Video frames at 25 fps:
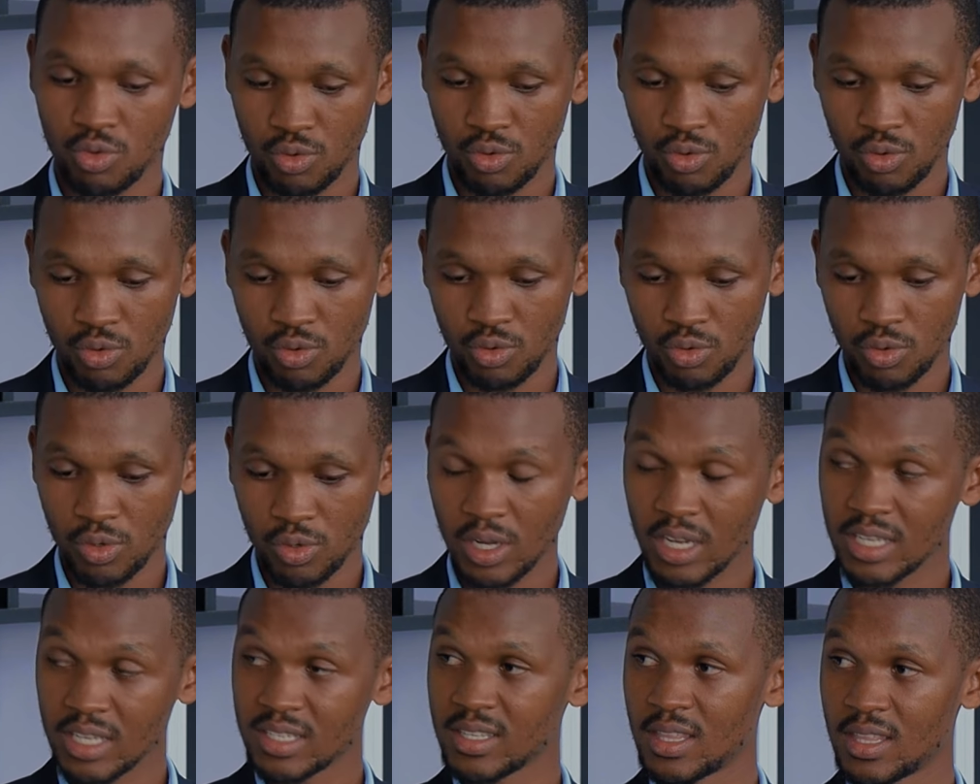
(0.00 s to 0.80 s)
to
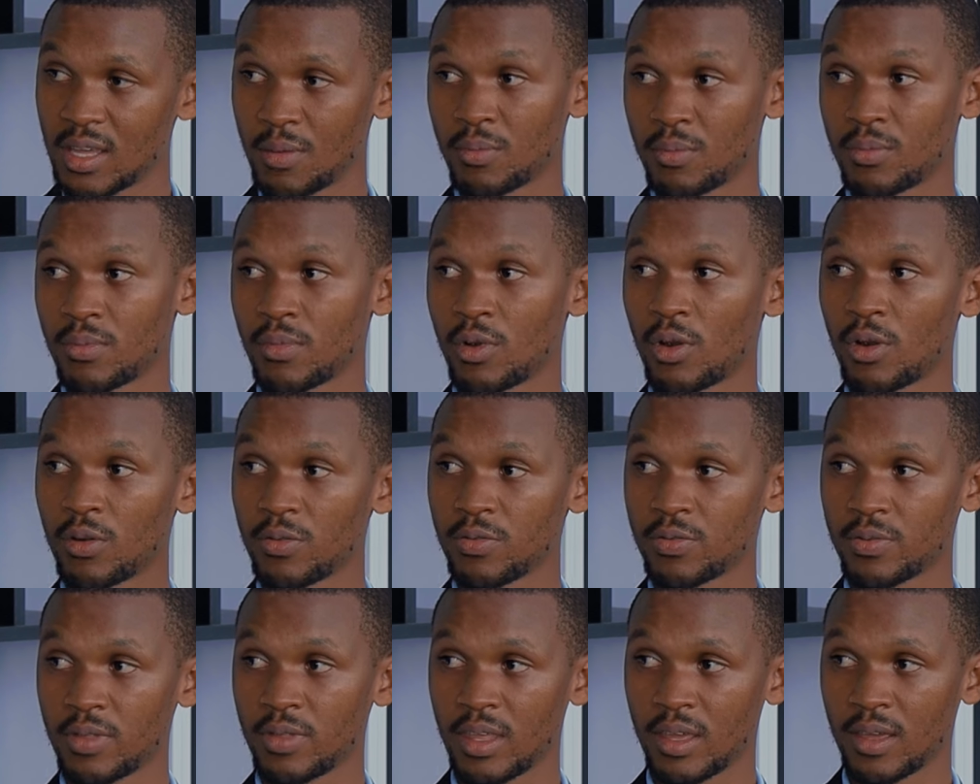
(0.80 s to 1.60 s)
rinse them off
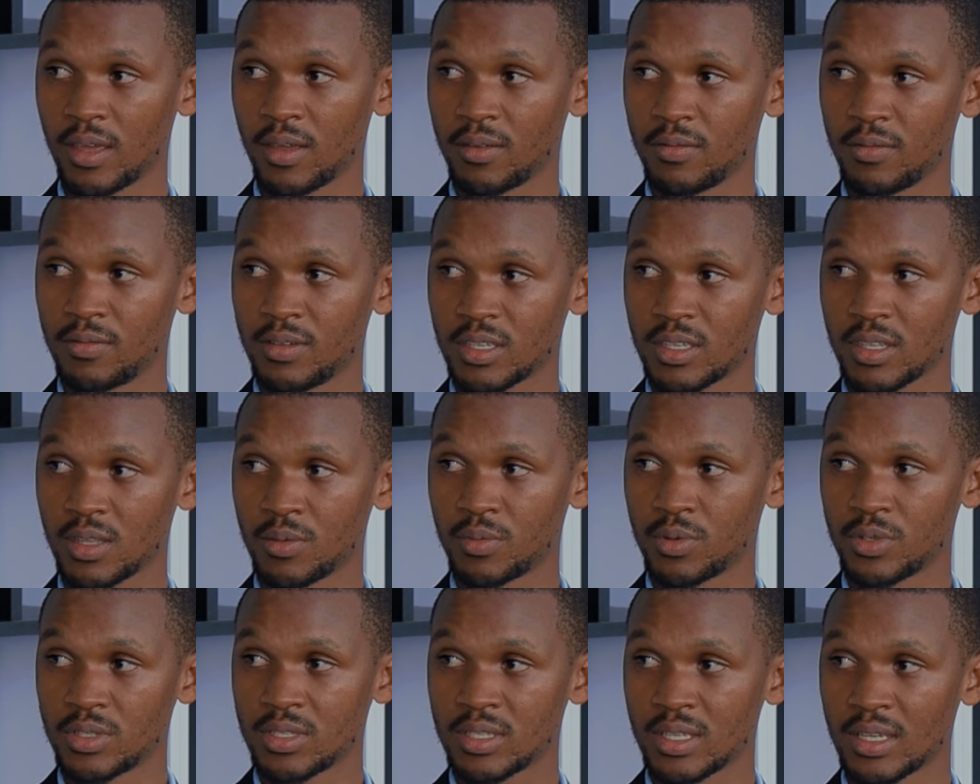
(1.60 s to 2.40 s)
the
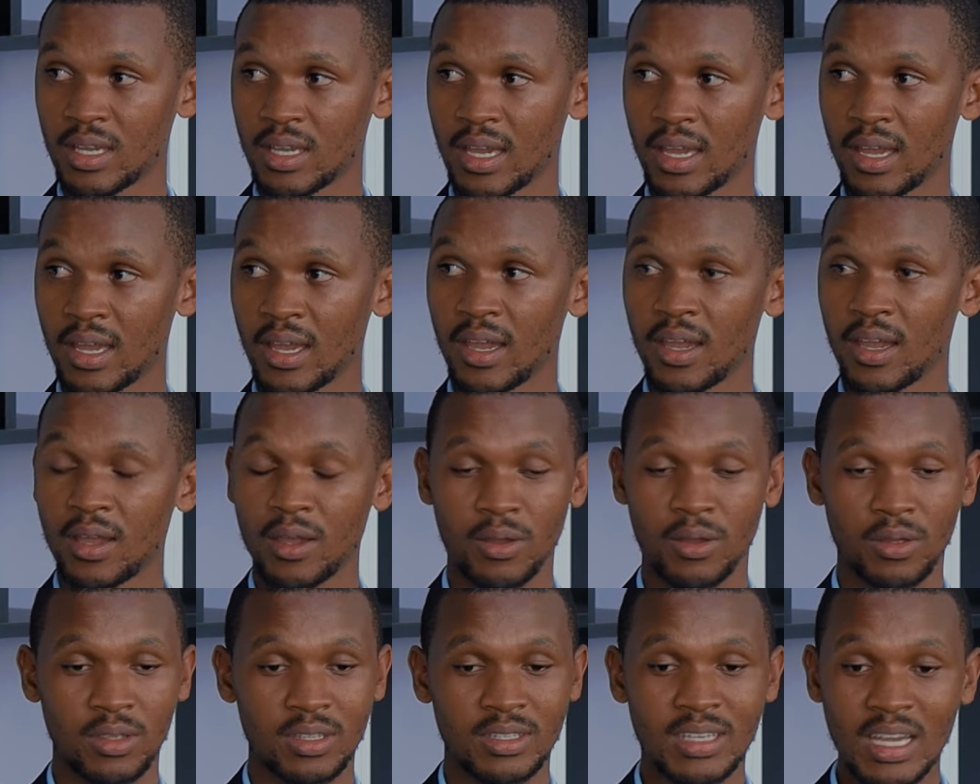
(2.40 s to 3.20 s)
vegetables. Mm-hmm.
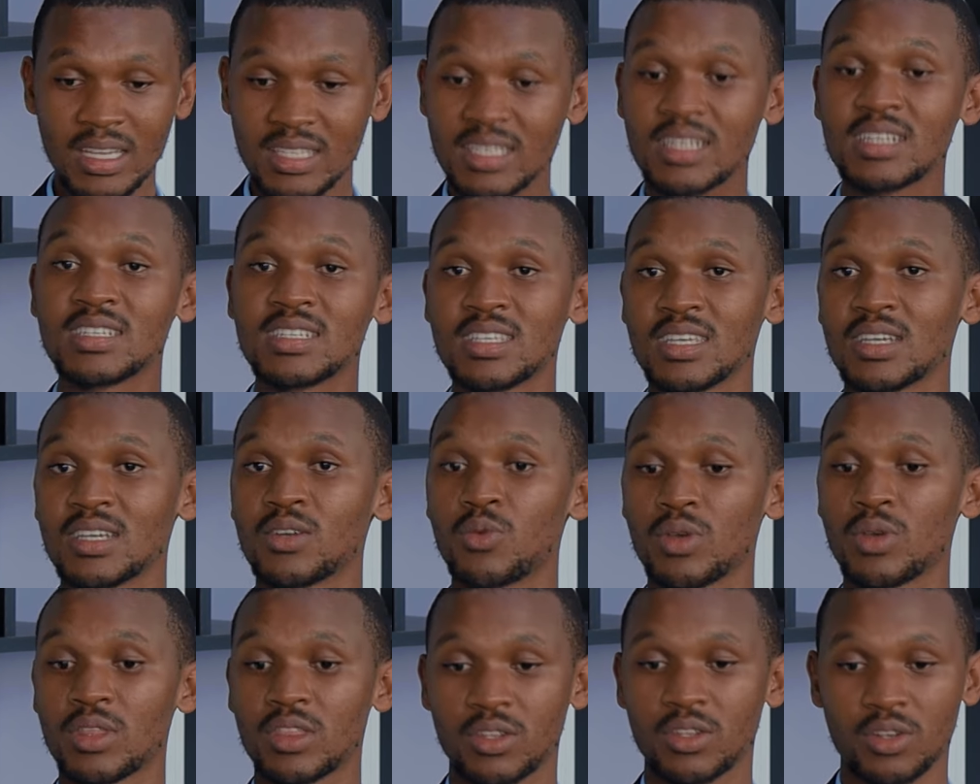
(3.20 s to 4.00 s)
Just
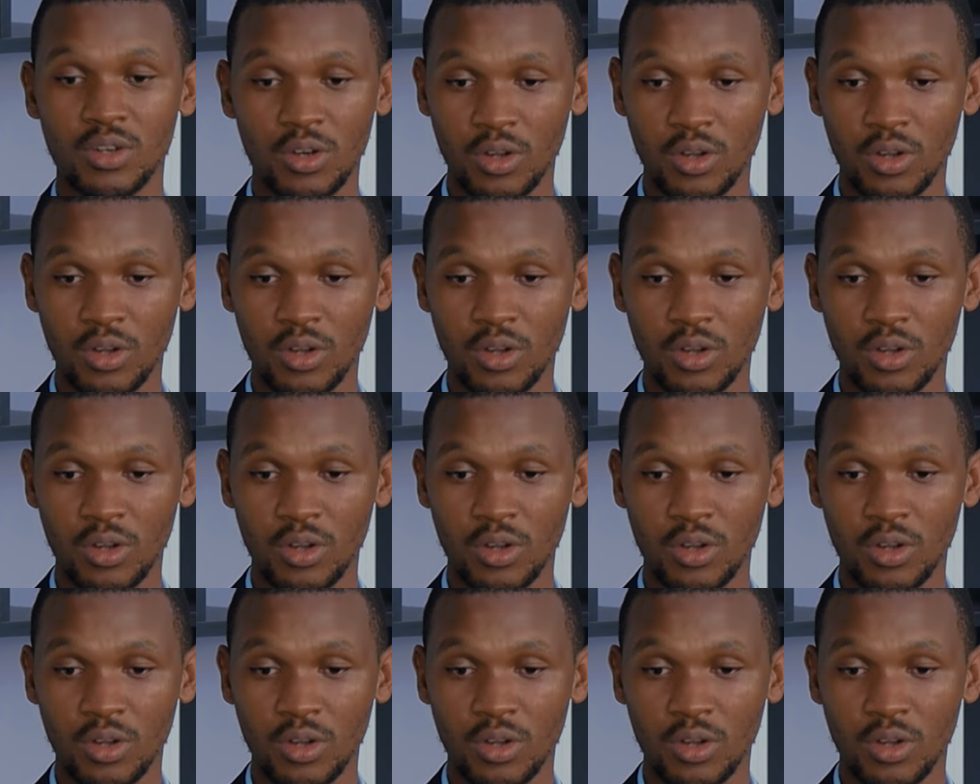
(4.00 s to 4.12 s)
rinsing with